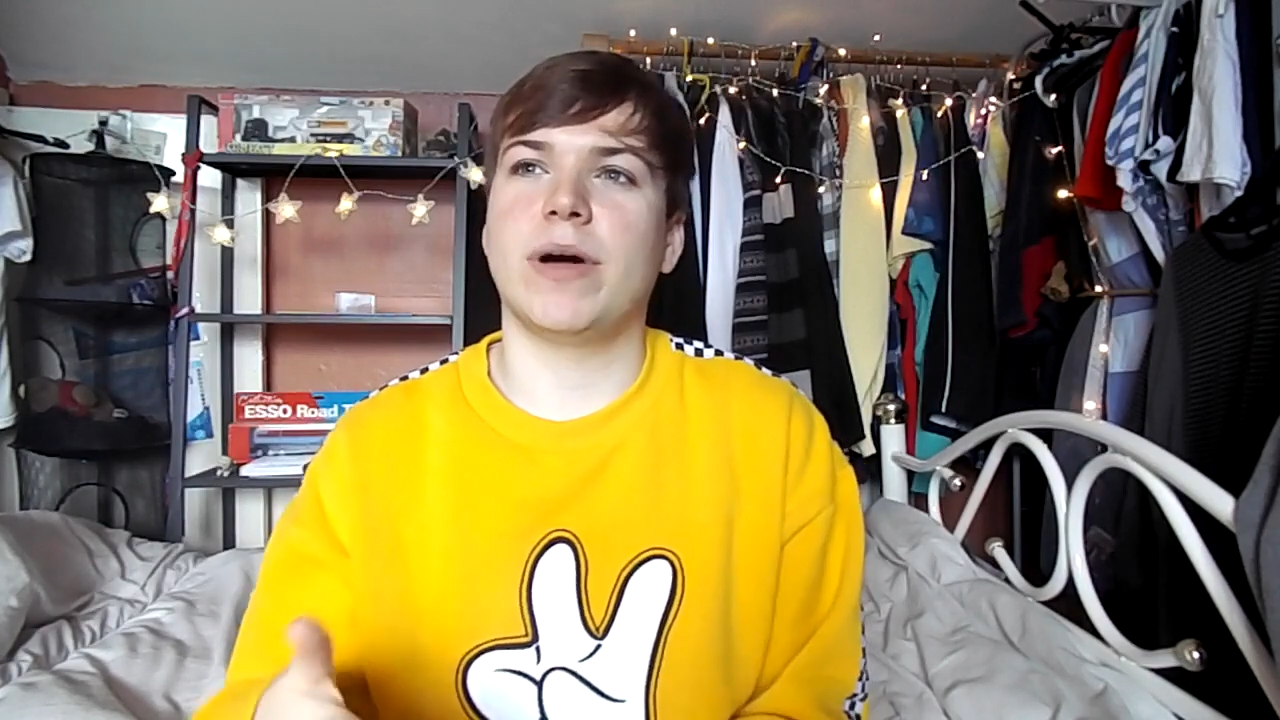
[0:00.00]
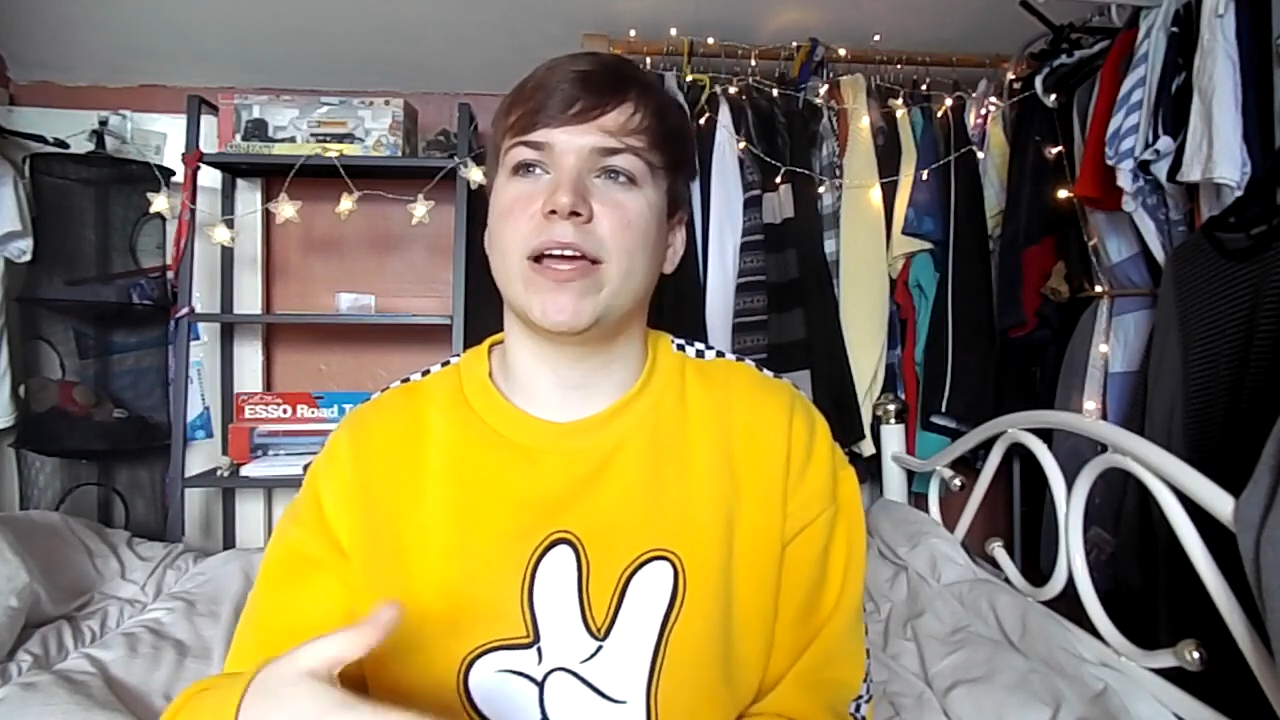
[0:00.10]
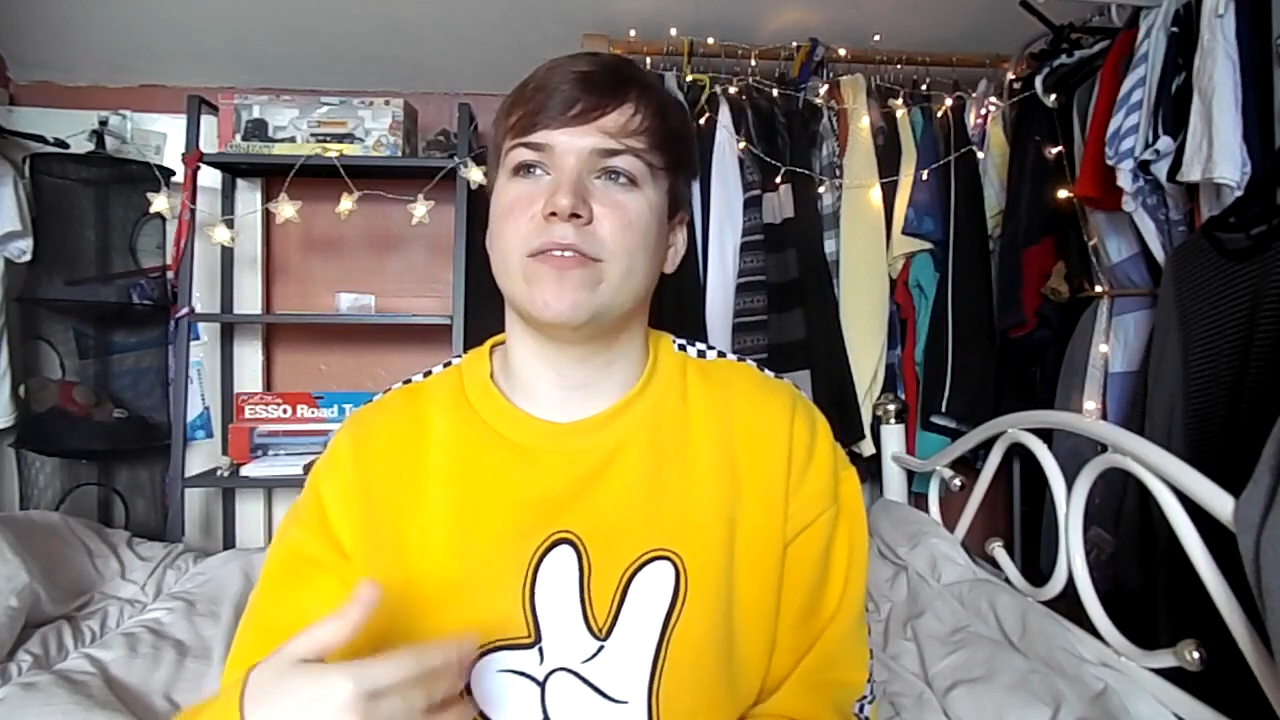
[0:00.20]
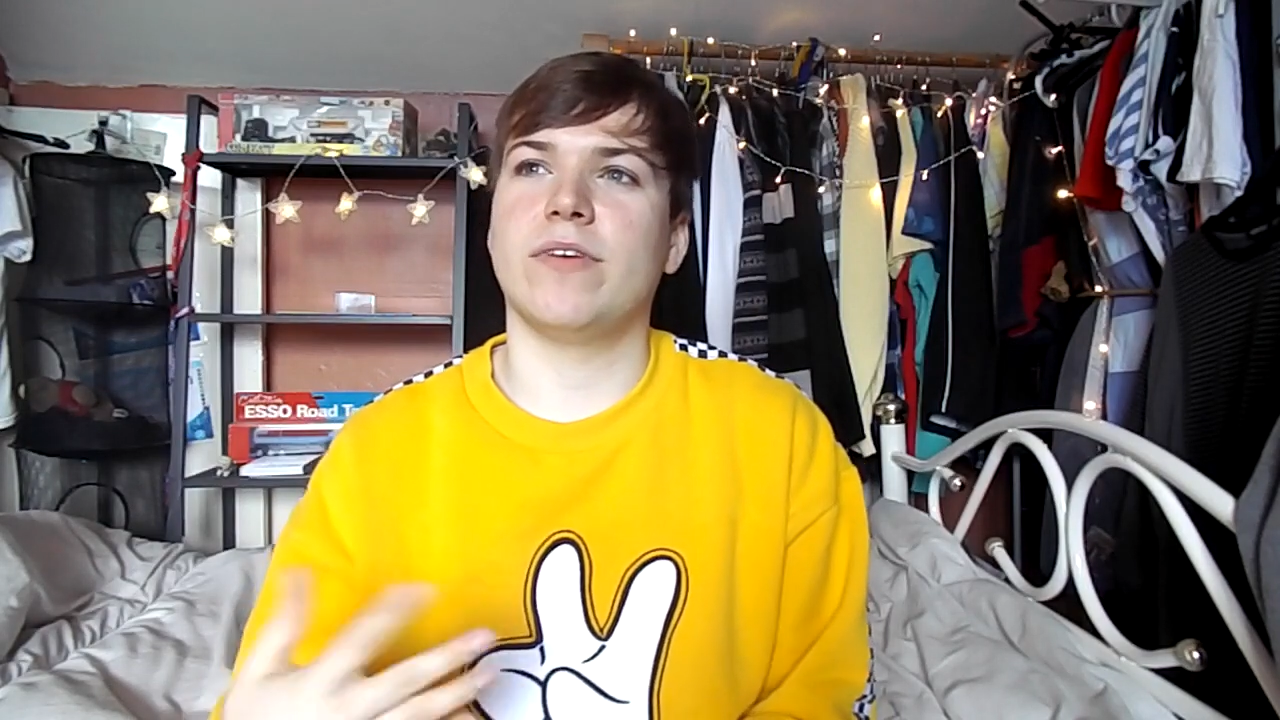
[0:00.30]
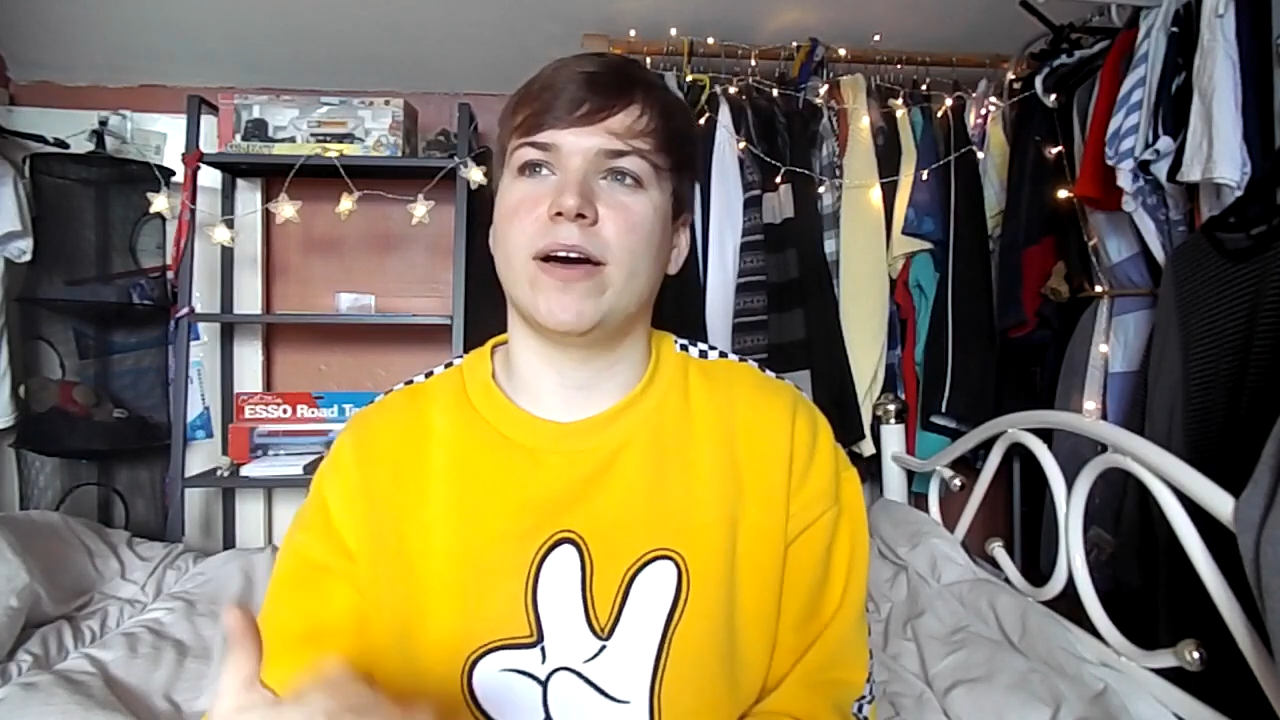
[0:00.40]
but
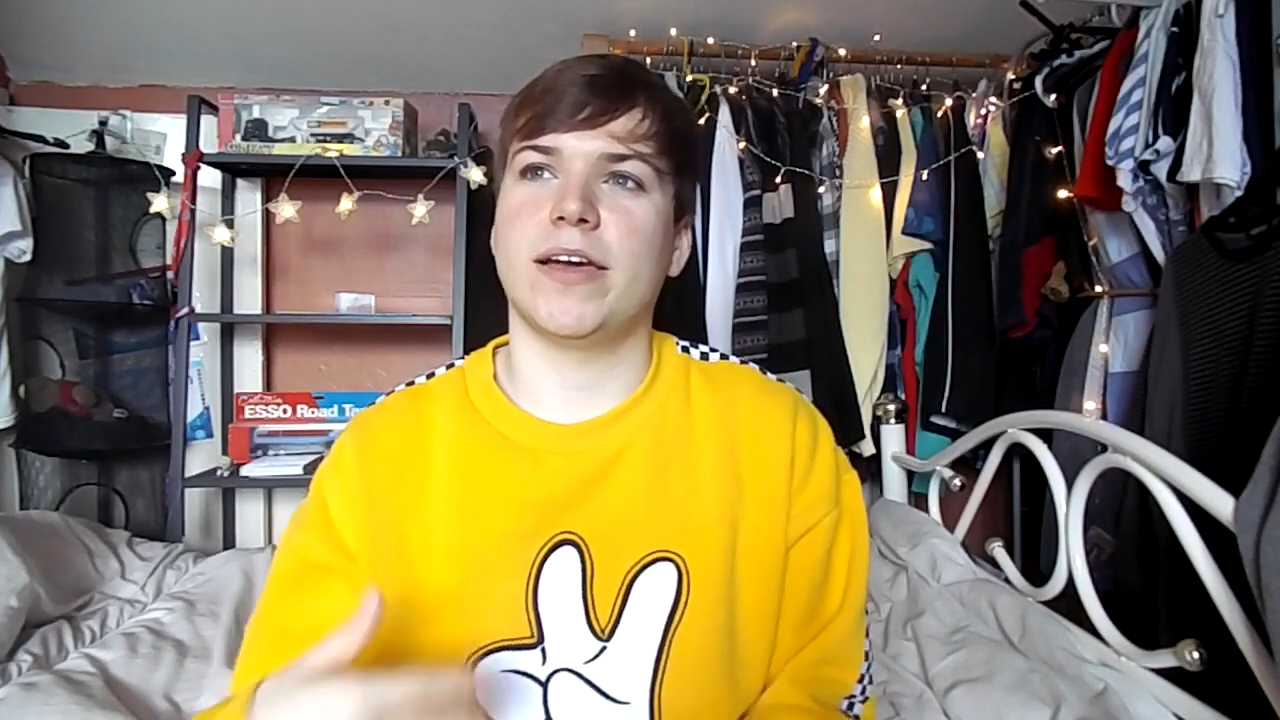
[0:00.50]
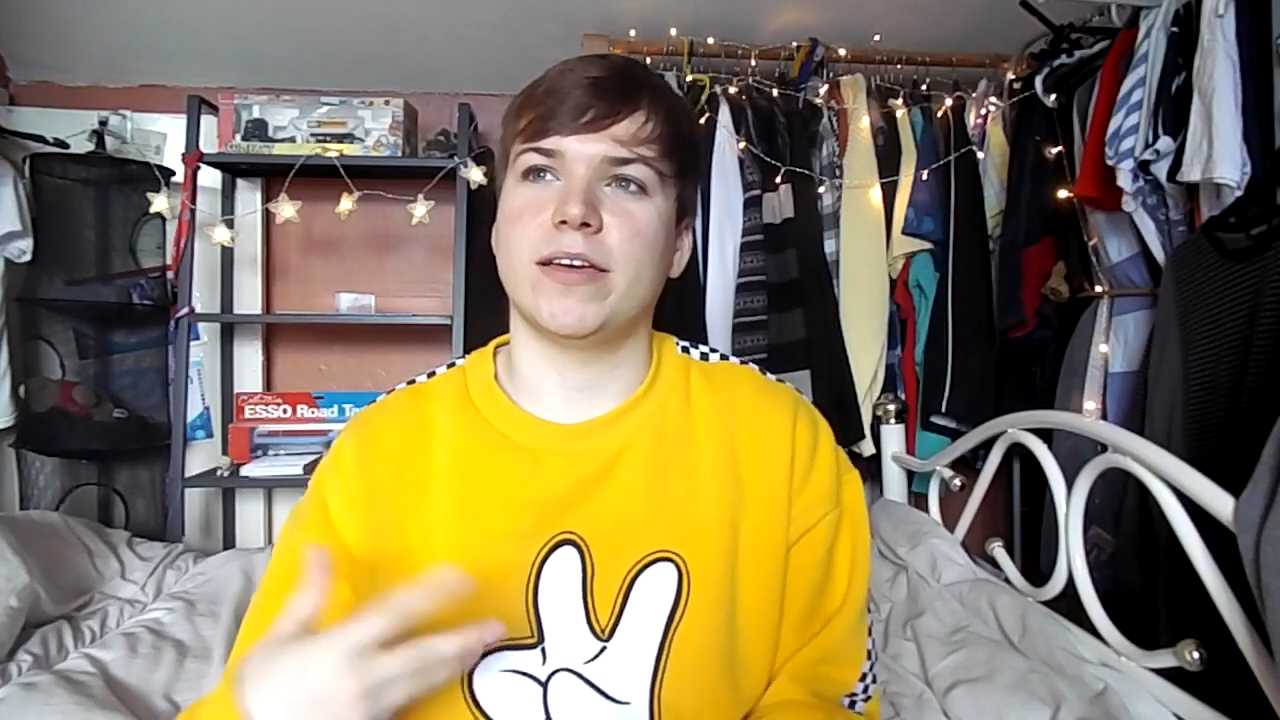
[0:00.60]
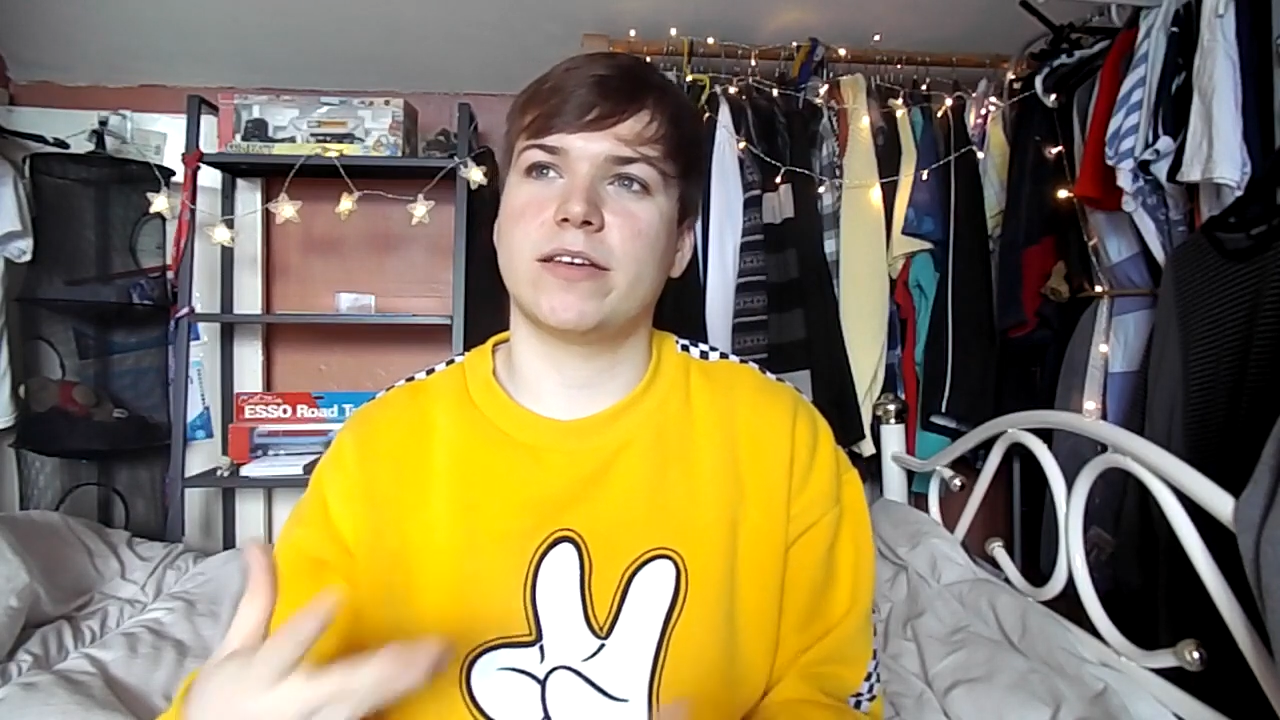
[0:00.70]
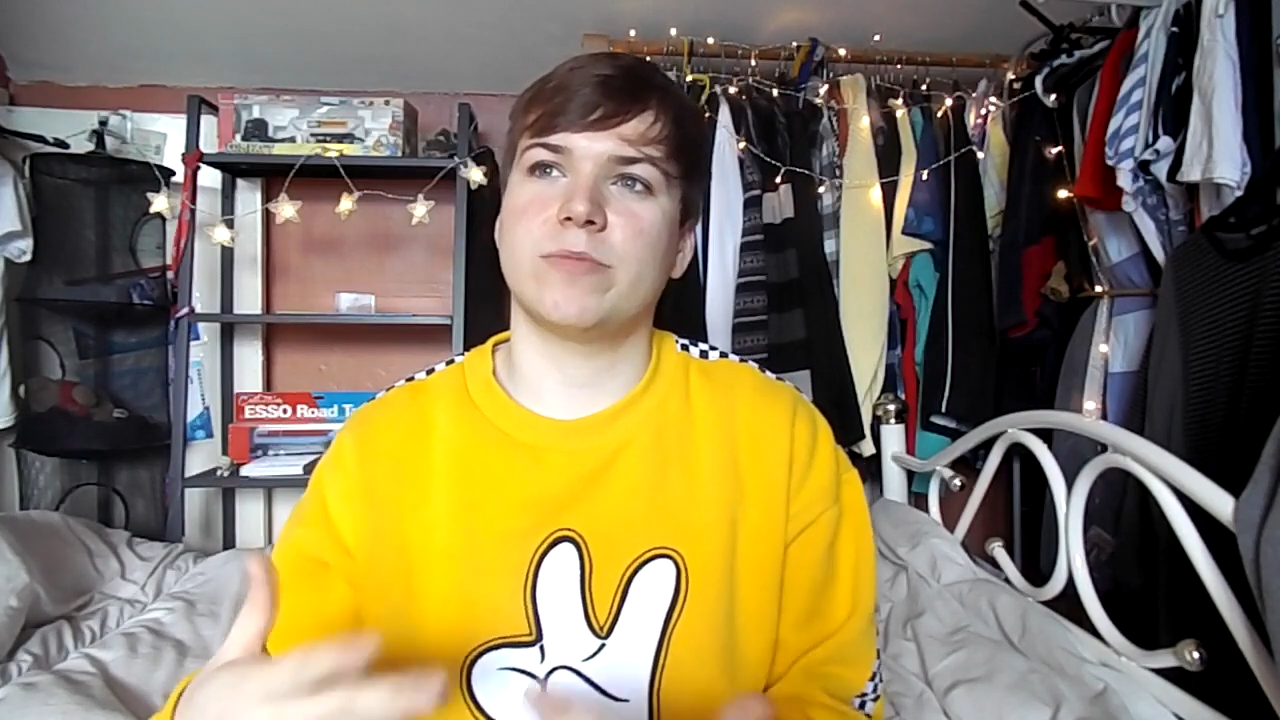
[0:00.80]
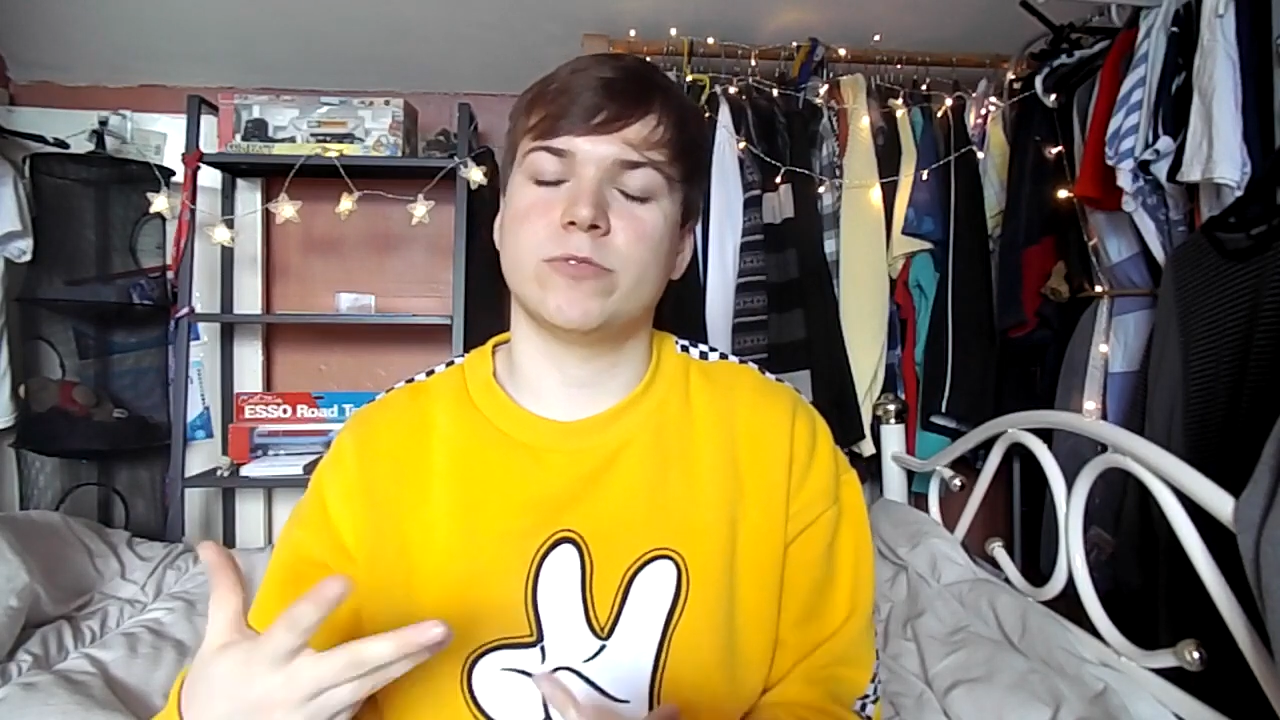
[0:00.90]
I have like